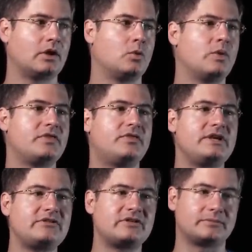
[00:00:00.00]
with
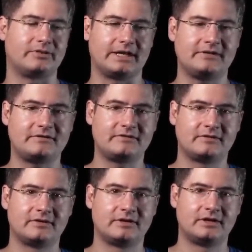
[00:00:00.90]
this in place,
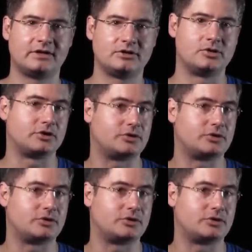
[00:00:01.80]
you can